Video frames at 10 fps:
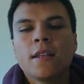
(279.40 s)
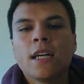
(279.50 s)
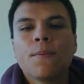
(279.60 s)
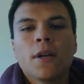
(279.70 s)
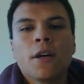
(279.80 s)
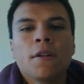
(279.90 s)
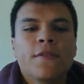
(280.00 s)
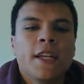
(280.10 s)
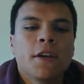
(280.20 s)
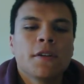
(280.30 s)
down below in
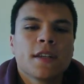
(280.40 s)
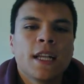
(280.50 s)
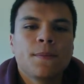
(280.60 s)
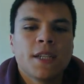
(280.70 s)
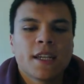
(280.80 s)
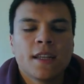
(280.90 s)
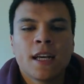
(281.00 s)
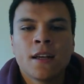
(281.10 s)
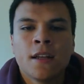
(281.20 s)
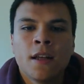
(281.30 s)
the video, and keep checking
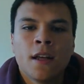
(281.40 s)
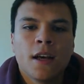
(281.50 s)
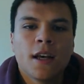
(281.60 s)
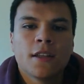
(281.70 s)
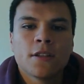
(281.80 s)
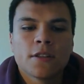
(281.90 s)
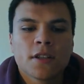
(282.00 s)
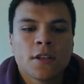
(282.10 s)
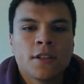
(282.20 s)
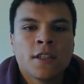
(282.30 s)
that. There's
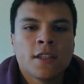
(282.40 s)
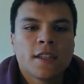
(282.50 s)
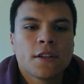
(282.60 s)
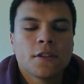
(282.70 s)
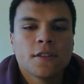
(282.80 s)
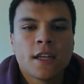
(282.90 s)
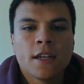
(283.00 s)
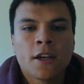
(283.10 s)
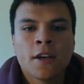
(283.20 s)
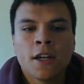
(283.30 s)
lots of good United
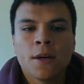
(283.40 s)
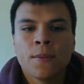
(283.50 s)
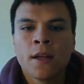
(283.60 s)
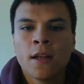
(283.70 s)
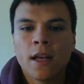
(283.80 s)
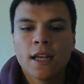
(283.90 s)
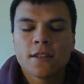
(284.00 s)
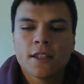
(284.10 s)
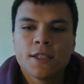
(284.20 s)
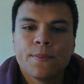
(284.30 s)
content going up
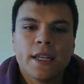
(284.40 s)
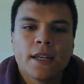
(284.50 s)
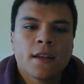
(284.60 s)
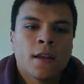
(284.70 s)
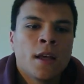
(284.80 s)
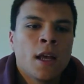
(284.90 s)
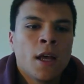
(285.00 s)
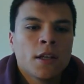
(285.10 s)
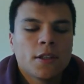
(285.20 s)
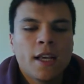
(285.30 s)
as I speak.
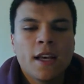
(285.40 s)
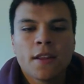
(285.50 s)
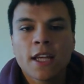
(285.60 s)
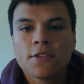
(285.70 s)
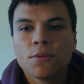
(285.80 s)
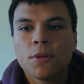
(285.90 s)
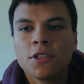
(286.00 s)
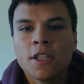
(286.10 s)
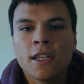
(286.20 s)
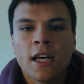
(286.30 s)
So yeah, thanks for
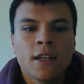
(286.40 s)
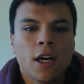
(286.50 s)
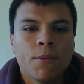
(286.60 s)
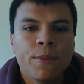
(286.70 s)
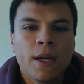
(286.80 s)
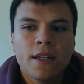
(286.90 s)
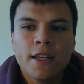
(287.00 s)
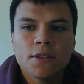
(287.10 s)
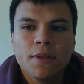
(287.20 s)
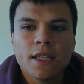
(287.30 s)
watching, and I'll be back
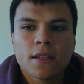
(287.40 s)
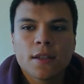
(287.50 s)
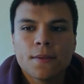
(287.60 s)
next week.